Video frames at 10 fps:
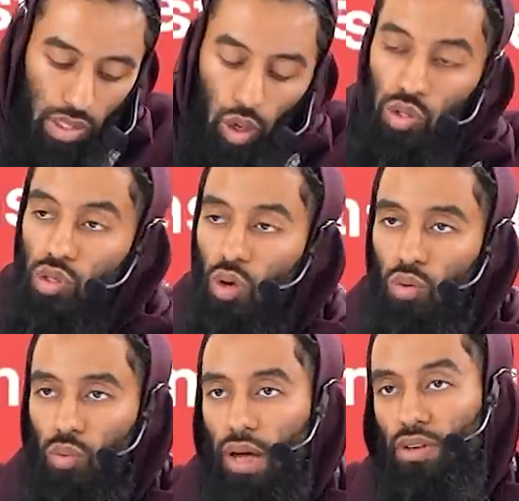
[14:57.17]
Also,
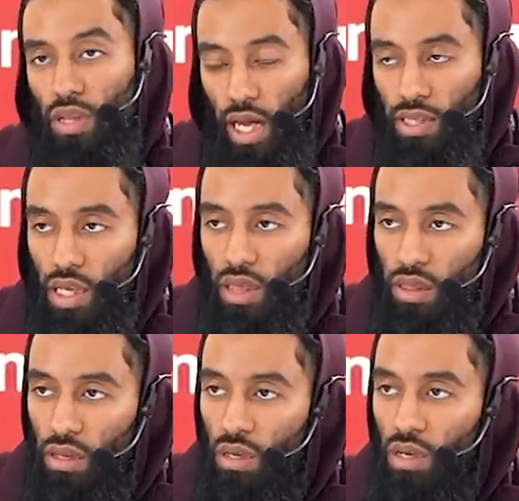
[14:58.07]
we have another
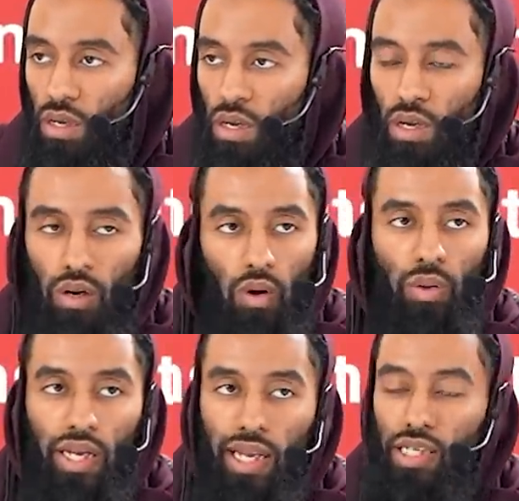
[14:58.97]
hadith where
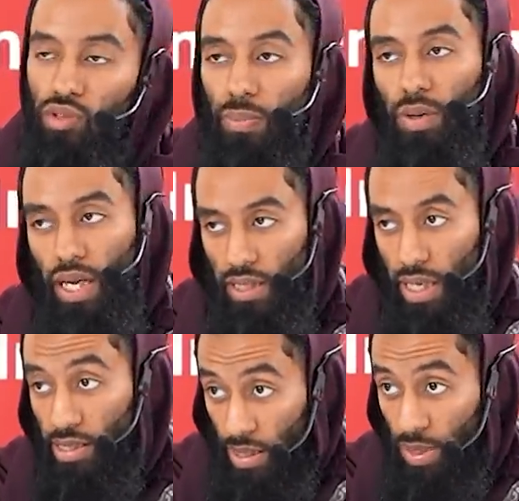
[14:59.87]
we can extrapolate a
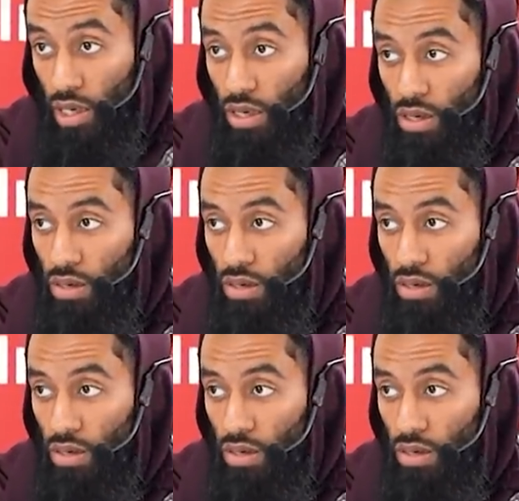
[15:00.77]
similar